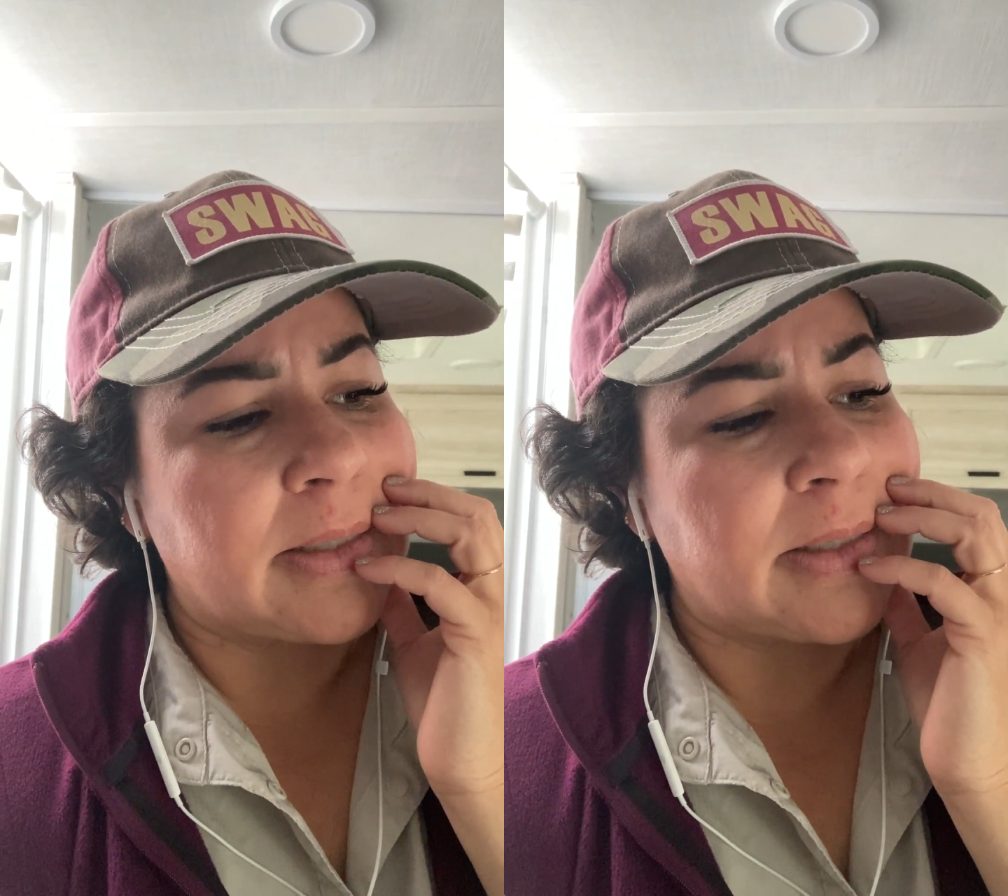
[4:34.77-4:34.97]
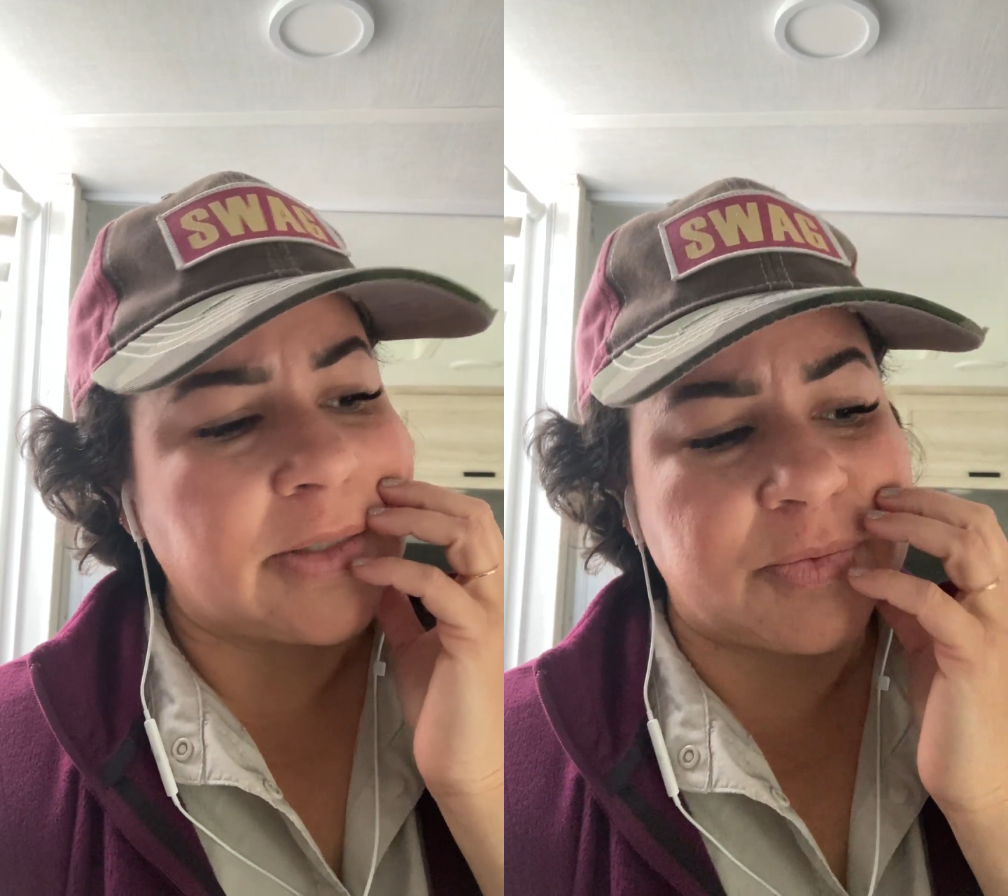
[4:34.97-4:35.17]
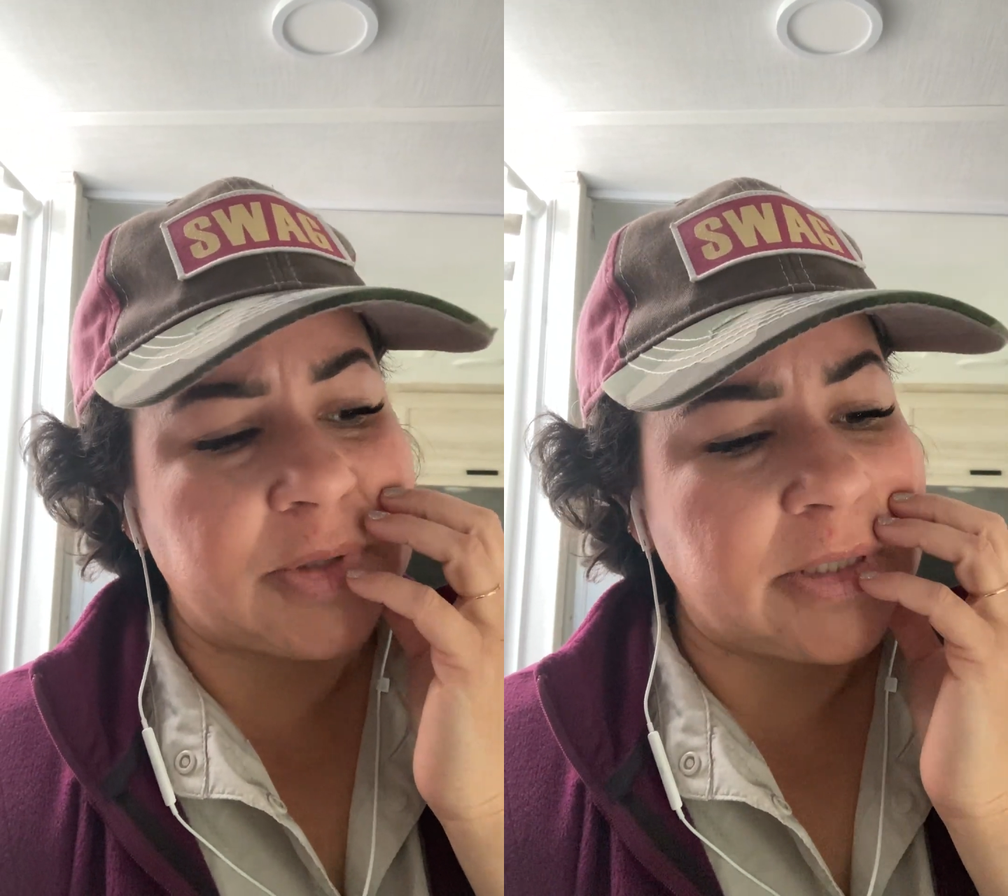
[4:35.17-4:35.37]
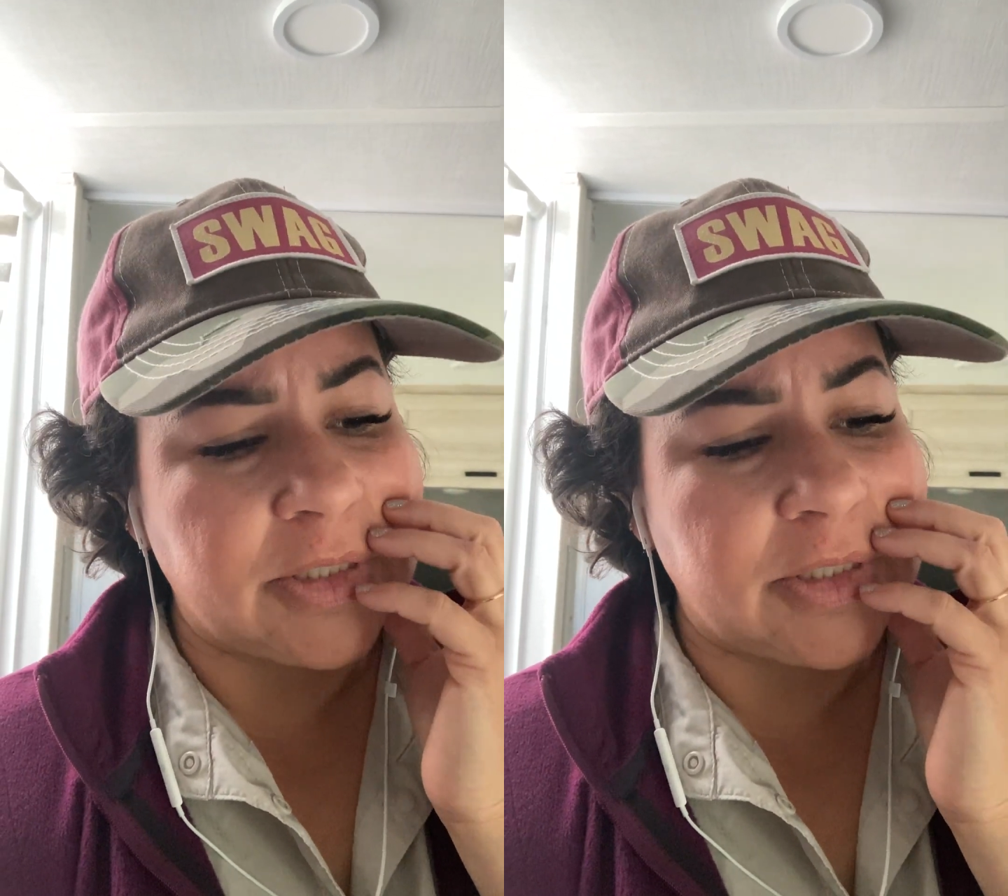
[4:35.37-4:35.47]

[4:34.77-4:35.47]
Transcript: it's really